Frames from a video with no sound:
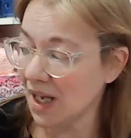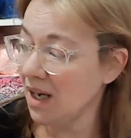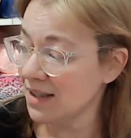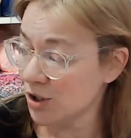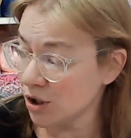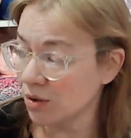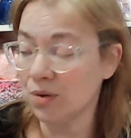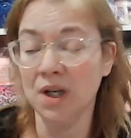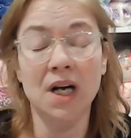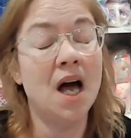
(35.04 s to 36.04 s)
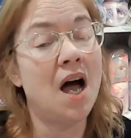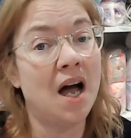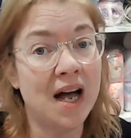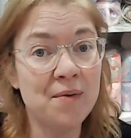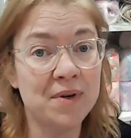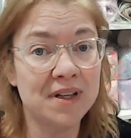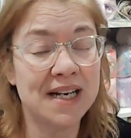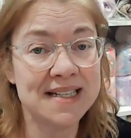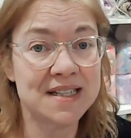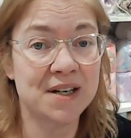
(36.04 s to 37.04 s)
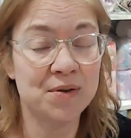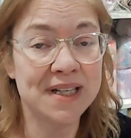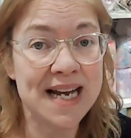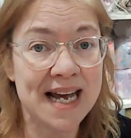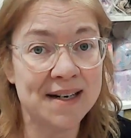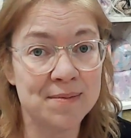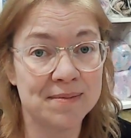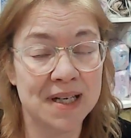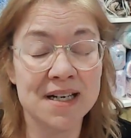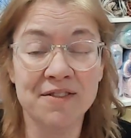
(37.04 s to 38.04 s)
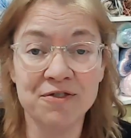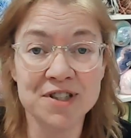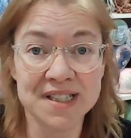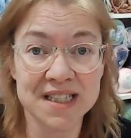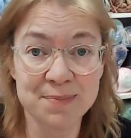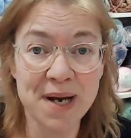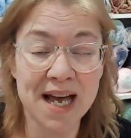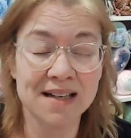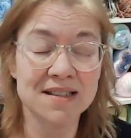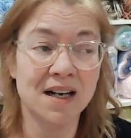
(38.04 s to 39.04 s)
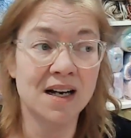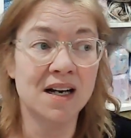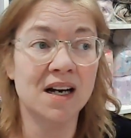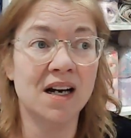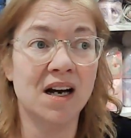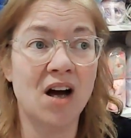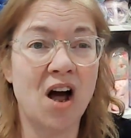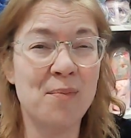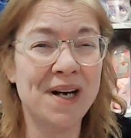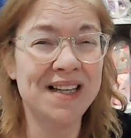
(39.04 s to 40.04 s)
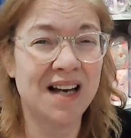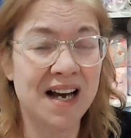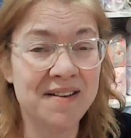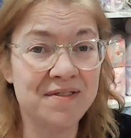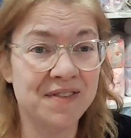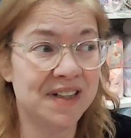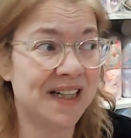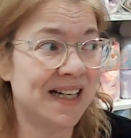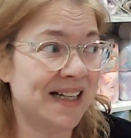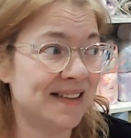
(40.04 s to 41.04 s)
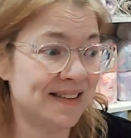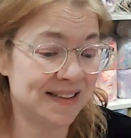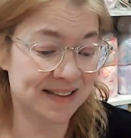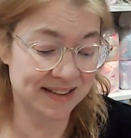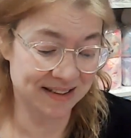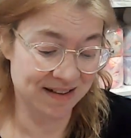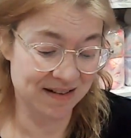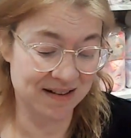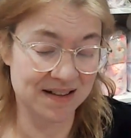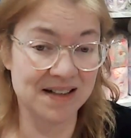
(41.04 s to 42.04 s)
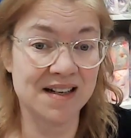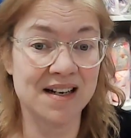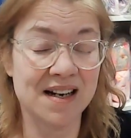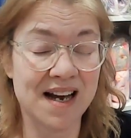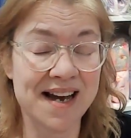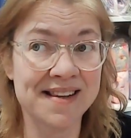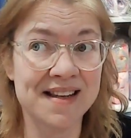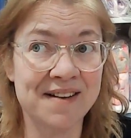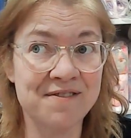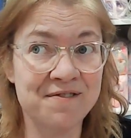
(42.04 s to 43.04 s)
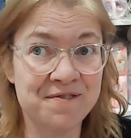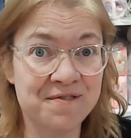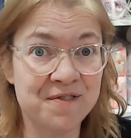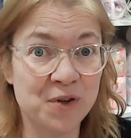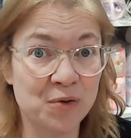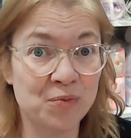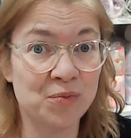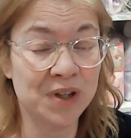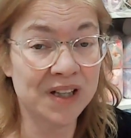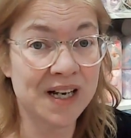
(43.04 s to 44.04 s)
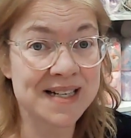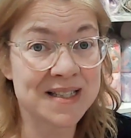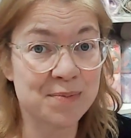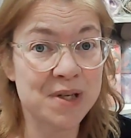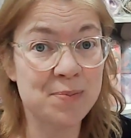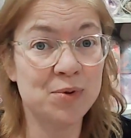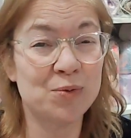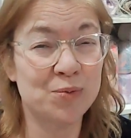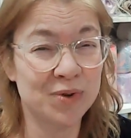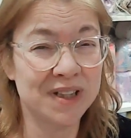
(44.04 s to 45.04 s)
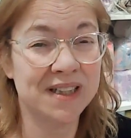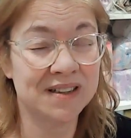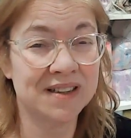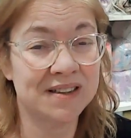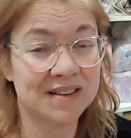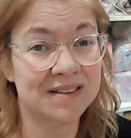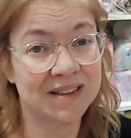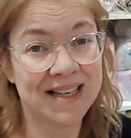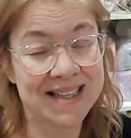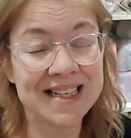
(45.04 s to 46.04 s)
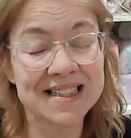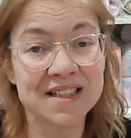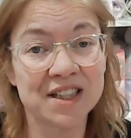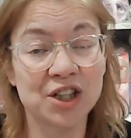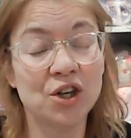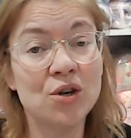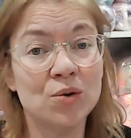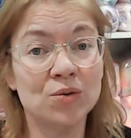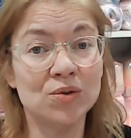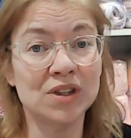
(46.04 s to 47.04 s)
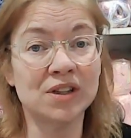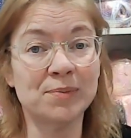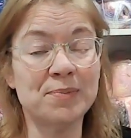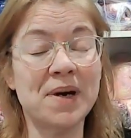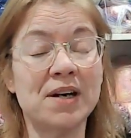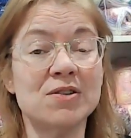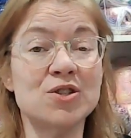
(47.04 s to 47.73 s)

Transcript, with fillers: So I realized I only had enough for six packs on my live, and I, I realized that people are really going to. I think it's going to go a little bit better.